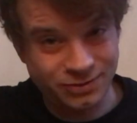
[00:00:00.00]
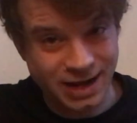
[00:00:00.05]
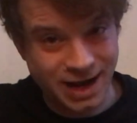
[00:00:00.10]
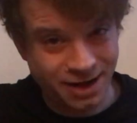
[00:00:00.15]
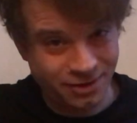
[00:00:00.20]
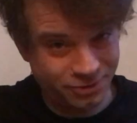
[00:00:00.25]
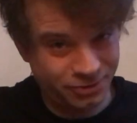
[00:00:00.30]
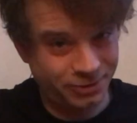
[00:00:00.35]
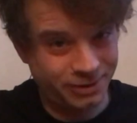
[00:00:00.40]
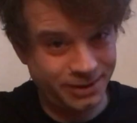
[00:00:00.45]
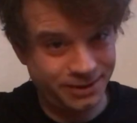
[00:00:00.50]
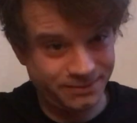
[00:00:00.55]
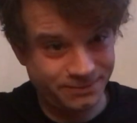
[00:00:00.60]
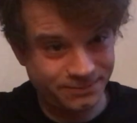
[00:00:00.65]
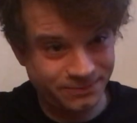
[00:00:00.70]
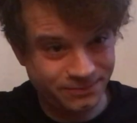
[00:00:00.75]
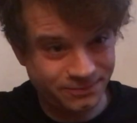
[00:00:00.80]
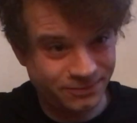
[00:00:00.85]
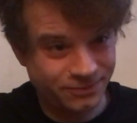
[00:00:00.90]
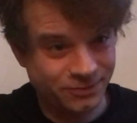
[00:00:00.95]
actually
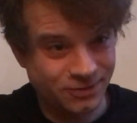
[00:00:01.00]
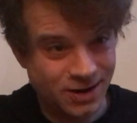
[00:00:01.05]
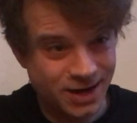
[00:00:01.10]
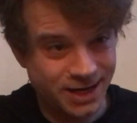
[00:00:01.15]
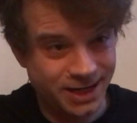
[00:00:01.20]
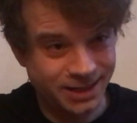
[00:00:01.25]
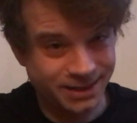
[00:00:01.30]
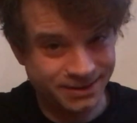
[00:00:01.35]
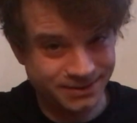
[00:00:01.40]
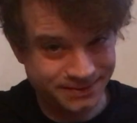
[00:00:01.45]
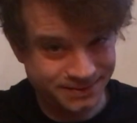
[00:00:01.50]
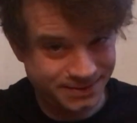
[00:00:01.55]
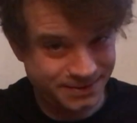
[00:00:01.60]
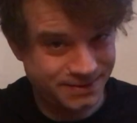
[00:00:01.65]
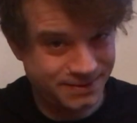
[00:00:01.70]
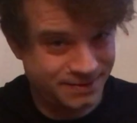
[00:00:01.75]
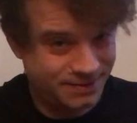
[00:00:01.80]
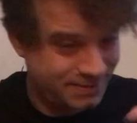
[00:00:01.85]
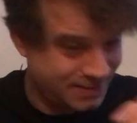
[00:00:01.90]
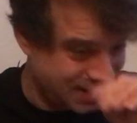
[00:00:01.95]
fretting
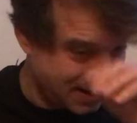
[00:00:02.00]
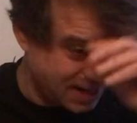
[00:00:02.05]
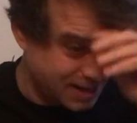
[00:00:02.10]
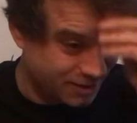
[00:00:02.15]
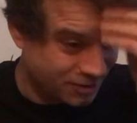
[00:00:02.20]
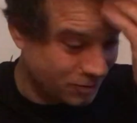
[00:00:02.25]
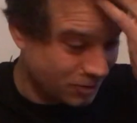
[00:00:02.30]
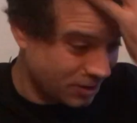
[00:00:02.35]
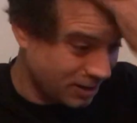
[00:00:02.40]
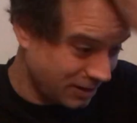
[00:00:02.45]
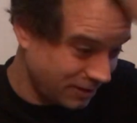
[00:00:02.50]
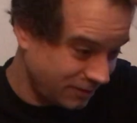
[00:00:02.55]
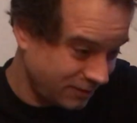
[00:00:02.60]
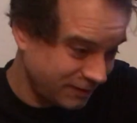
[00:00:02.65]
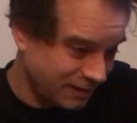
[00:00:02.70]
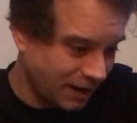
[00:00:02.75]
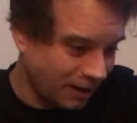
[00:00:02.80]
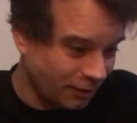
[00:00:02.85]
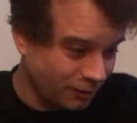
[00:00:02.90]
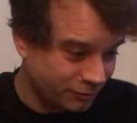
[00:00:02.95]
the A chord
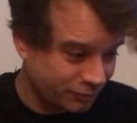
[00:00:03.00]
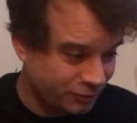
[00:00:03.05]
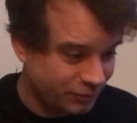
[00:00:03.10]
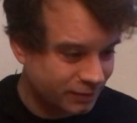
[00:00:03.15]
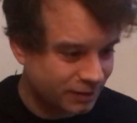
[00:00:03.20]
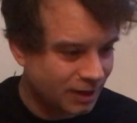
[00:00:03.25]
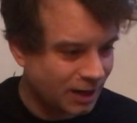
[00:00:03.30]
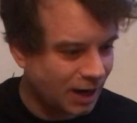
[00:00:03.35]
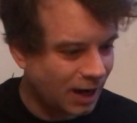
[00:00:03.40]
itself,